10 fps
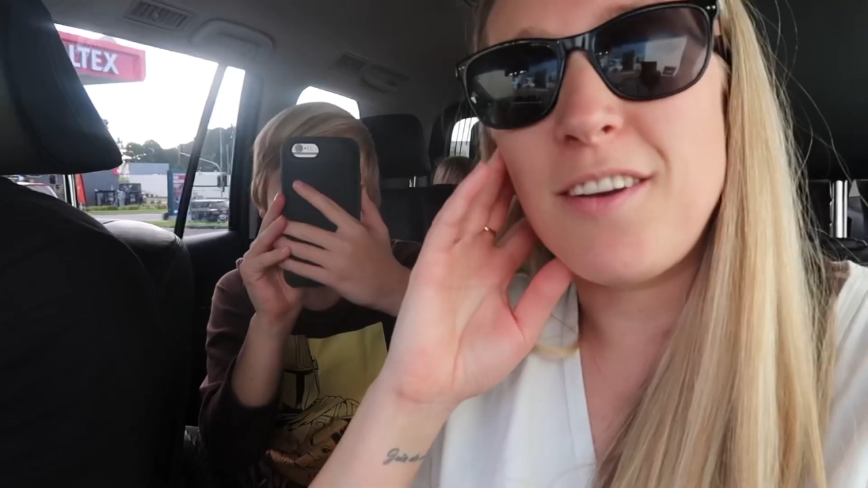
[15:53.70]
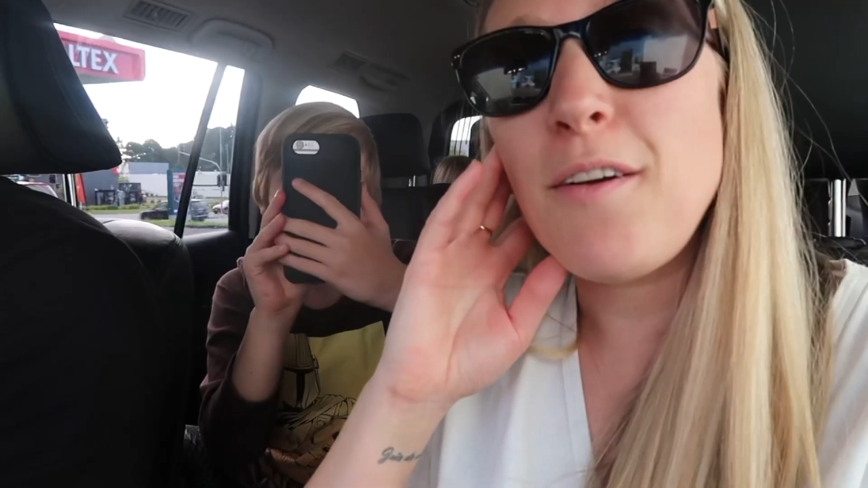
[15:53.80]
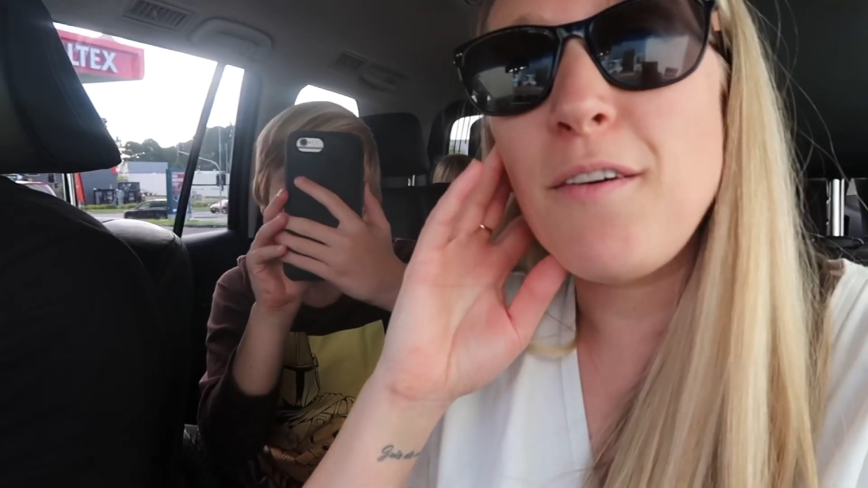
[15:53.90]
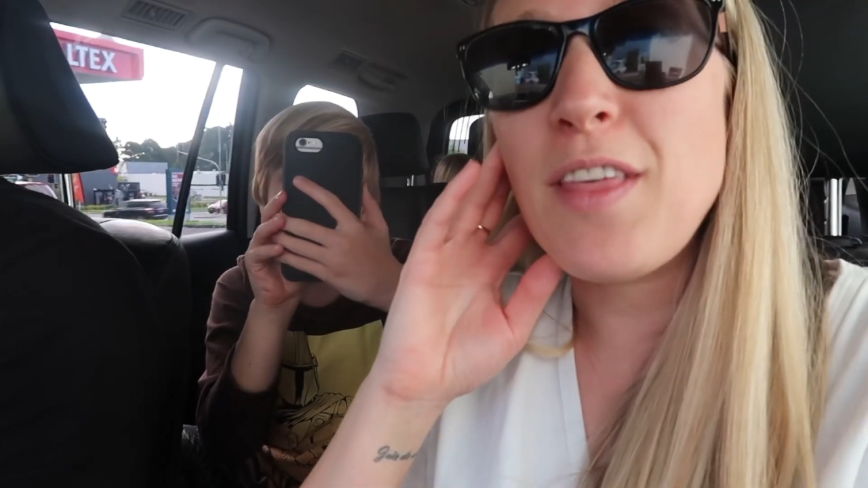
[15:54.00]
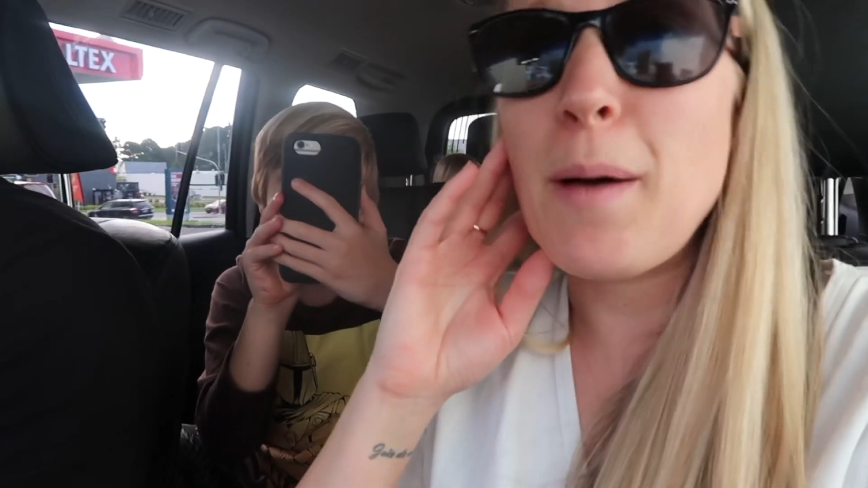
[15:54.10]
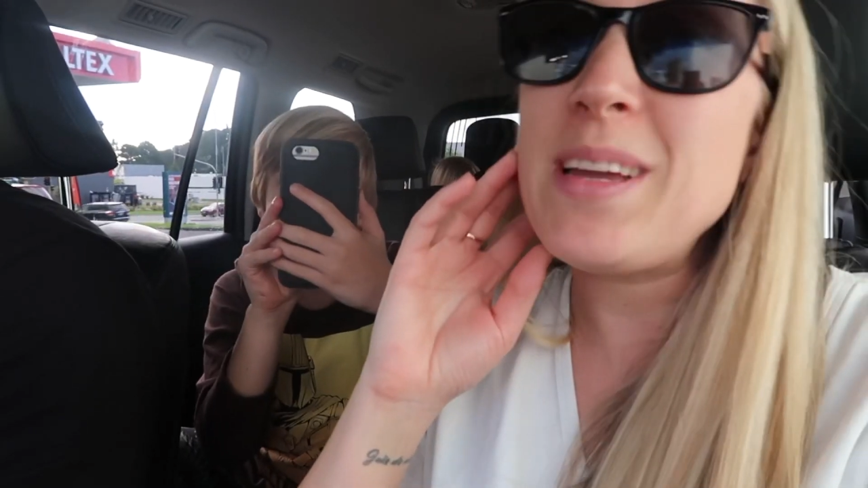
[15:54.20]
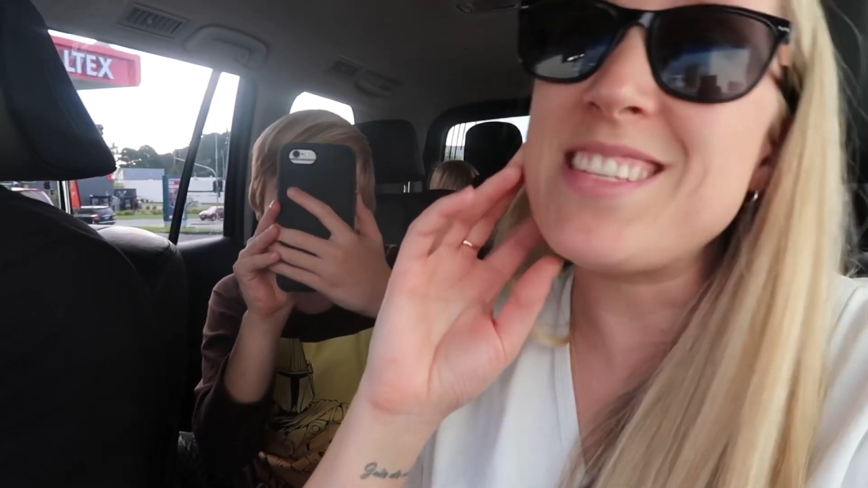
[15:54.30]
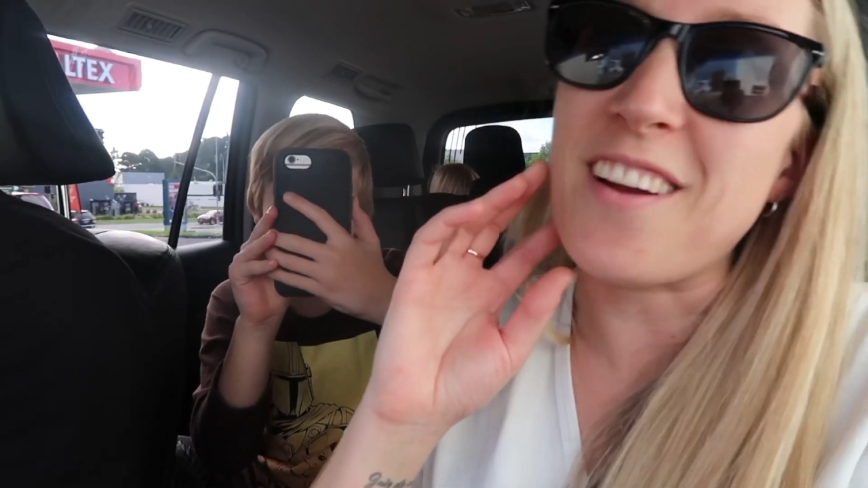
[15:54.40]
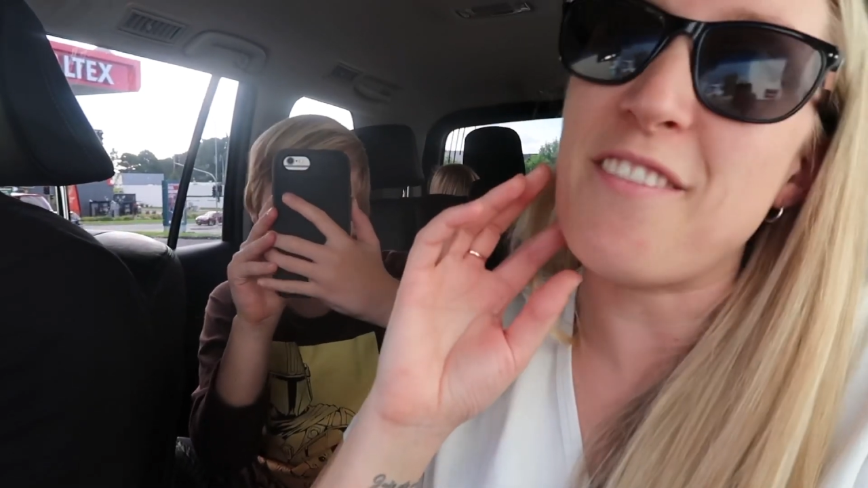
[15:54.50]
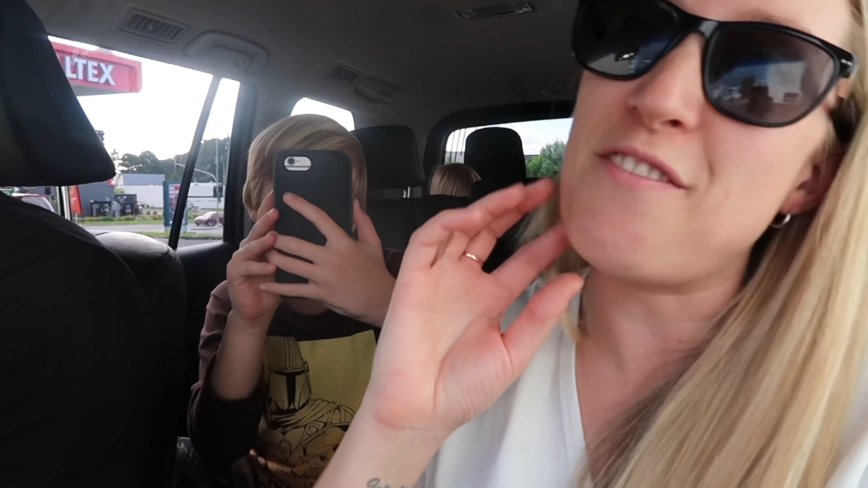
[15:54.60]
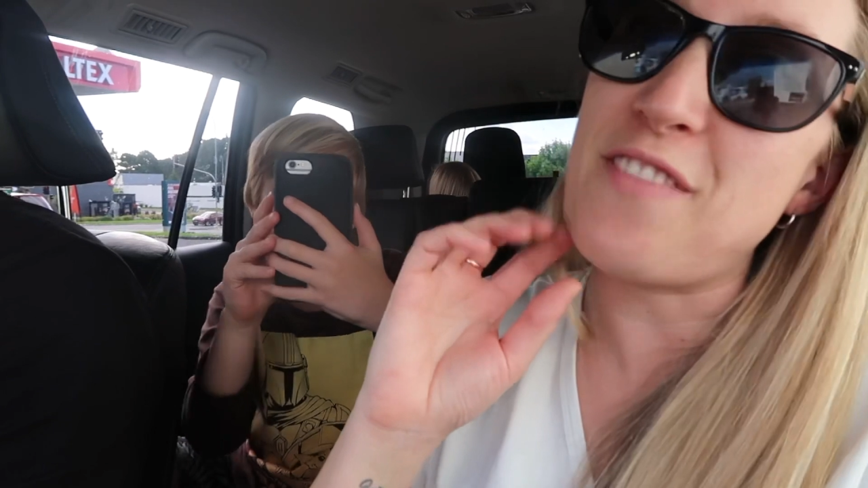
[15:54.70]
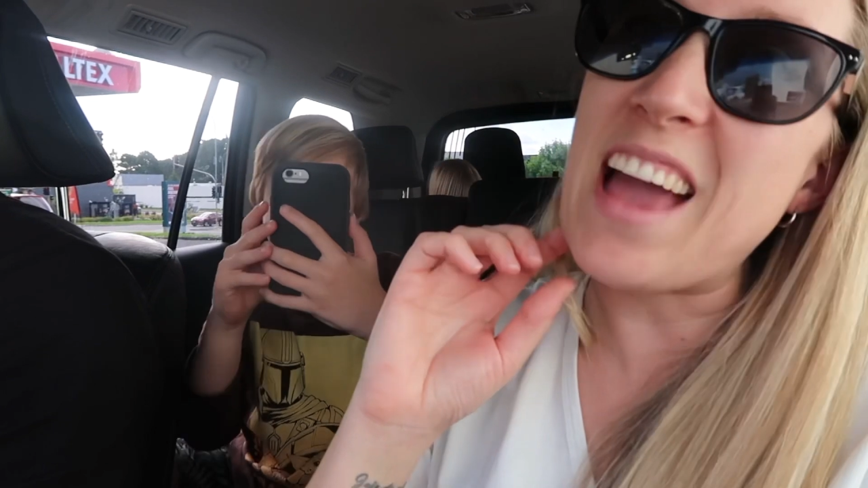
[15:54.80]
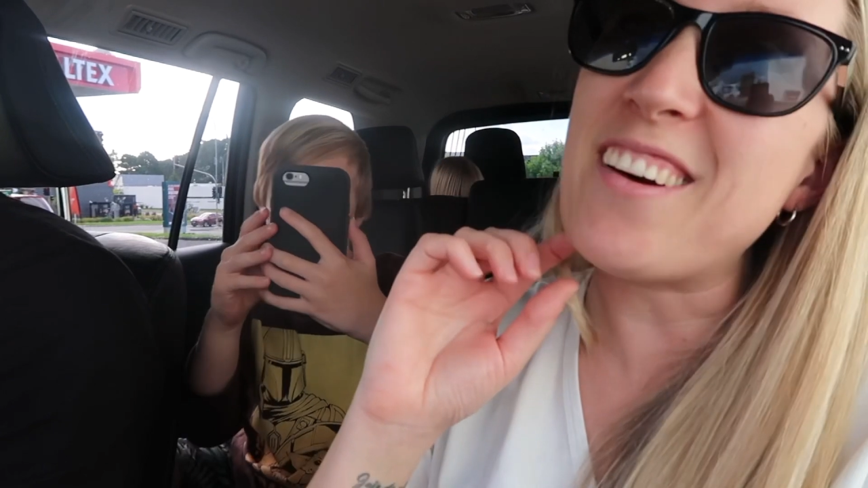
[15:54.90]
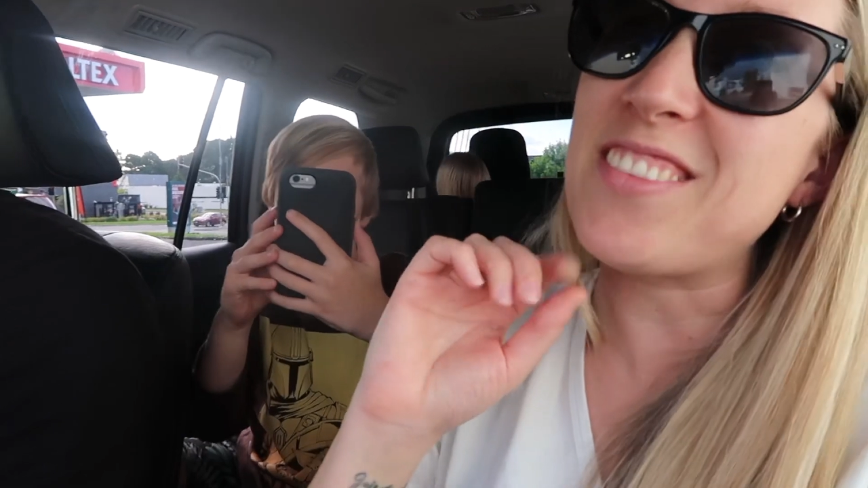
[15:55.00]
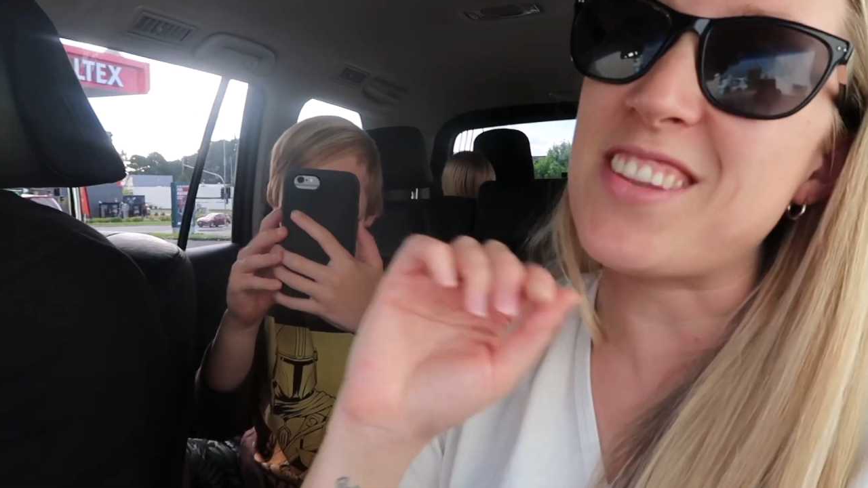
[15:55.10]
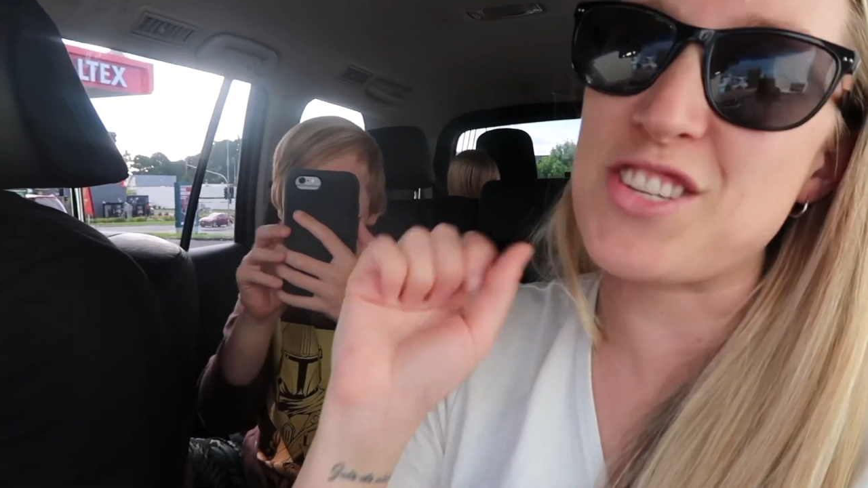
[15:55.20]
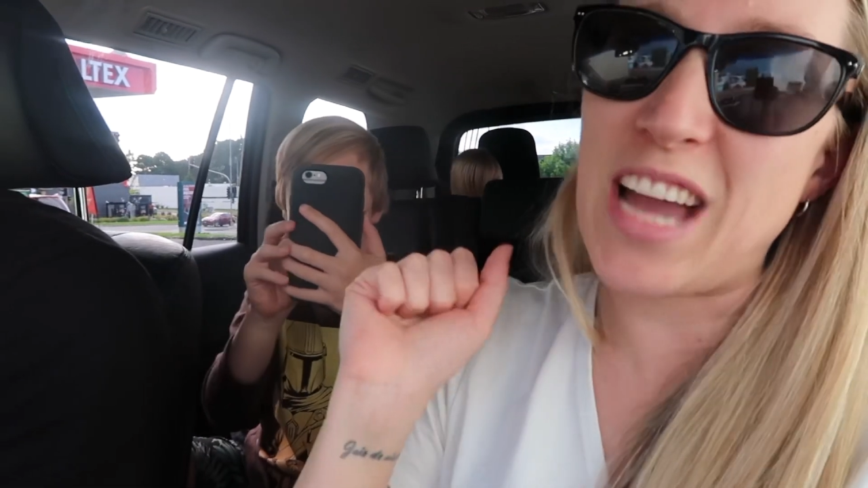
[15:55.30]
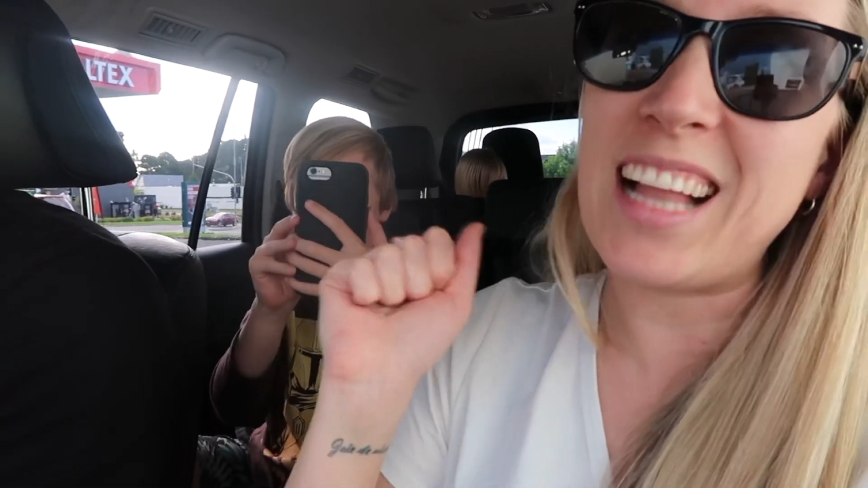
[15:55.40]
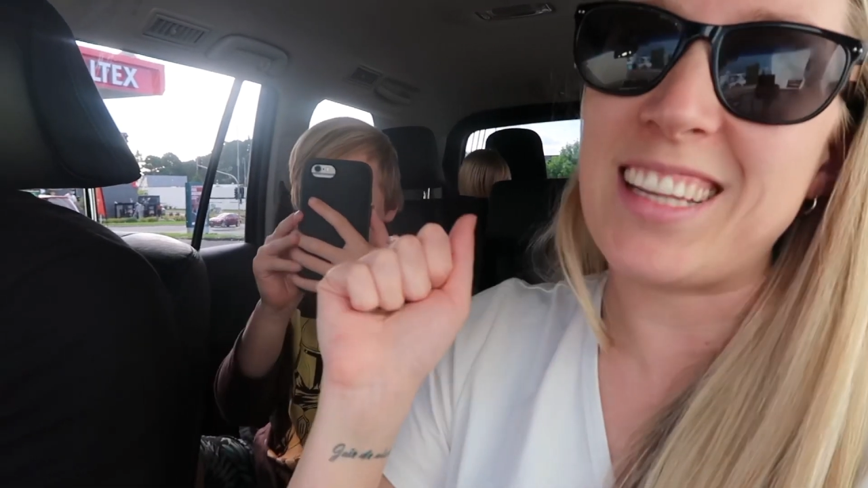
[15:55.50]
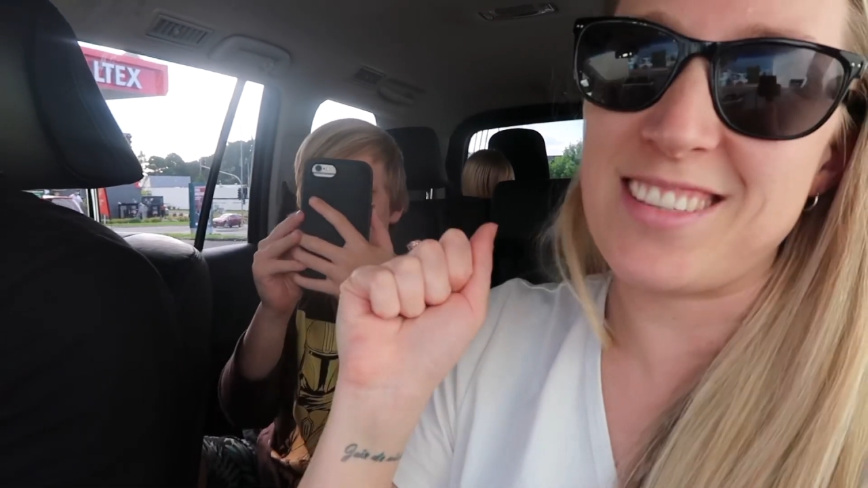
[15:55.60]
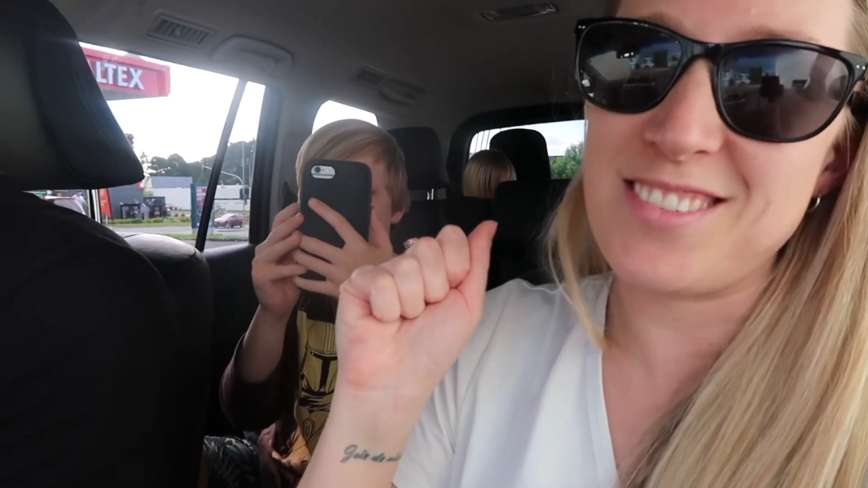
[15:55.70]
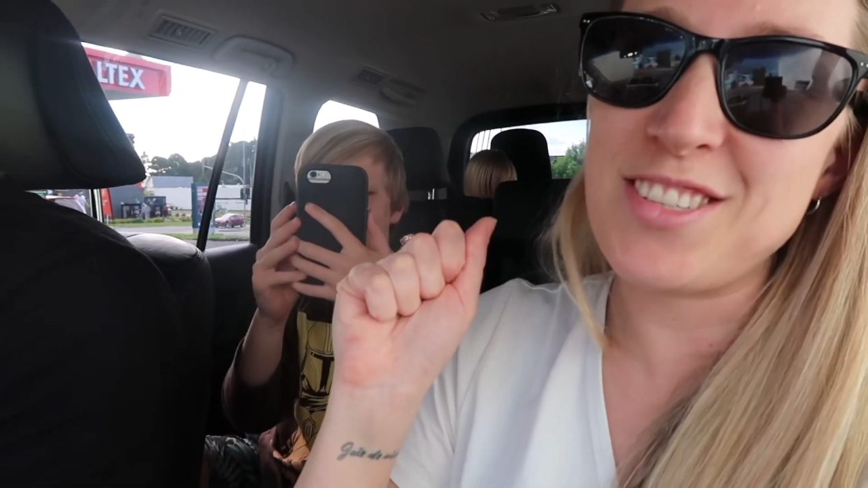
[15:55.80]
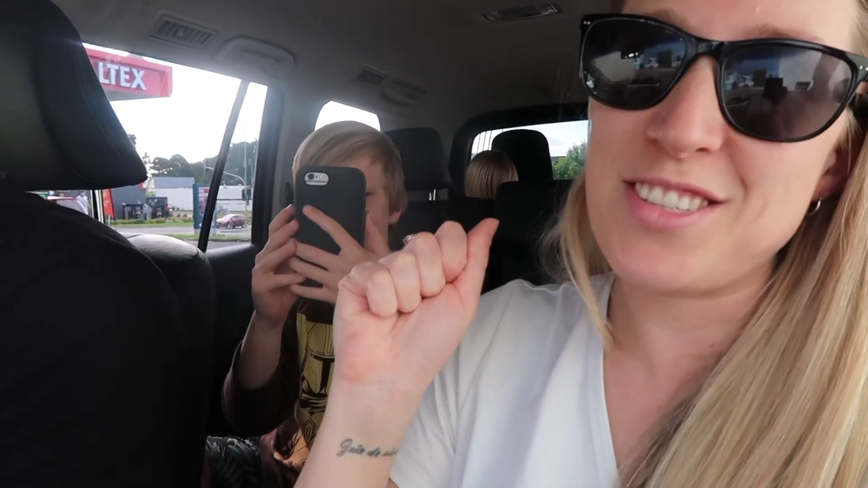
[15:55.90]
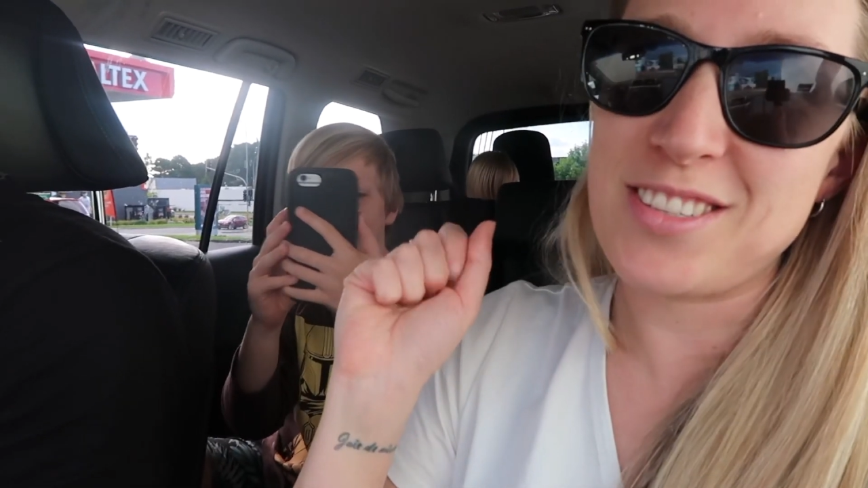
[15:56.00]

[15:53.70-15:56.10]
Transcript: I don't know if that means I failed the challenge.